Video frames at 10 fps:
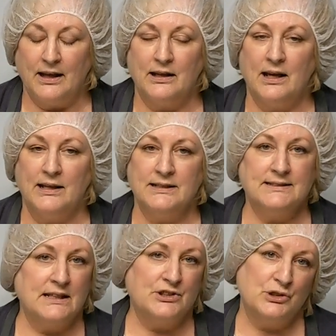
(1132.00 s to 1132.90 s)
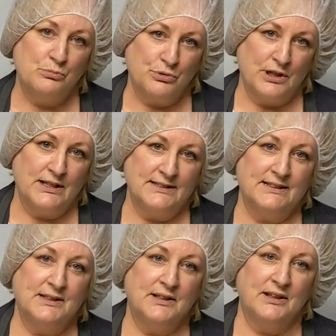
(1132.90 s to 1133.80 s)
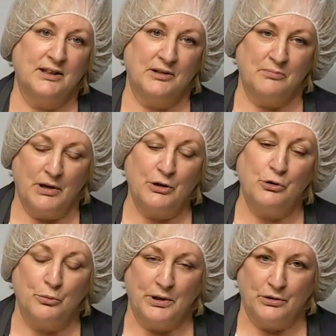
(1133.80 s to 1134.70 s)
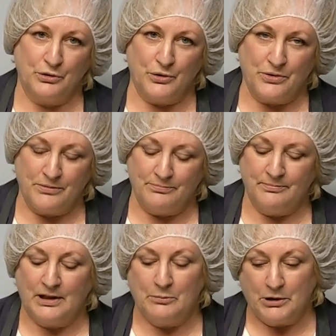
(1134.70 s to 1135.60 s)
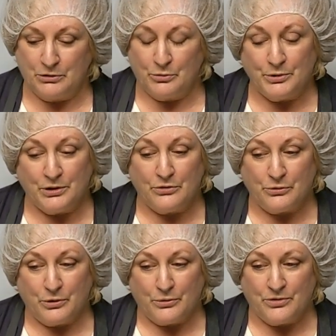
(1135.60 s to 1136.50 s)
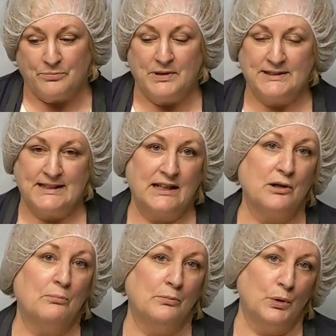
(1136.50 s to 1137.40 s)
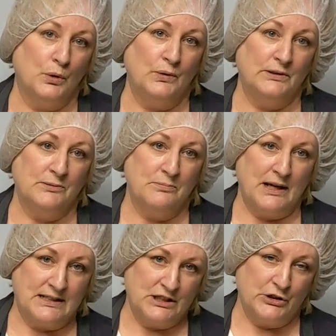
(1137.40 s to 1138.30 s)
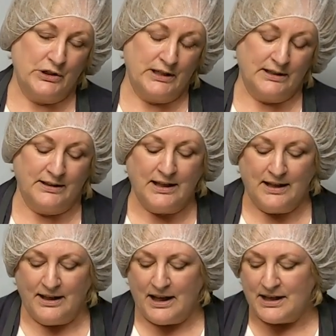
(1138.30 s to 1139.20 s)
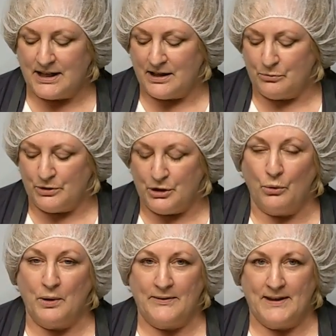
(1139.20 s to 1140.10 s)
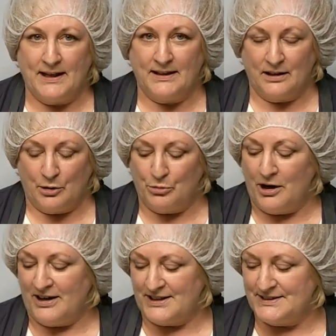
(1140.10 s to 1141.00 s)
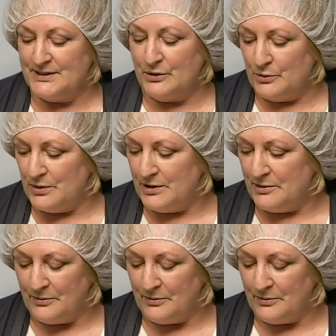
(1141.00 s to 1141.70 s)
And condensation brings microbial growth. And microbial growth means like mold and bacteria. And we don't want that in our products. So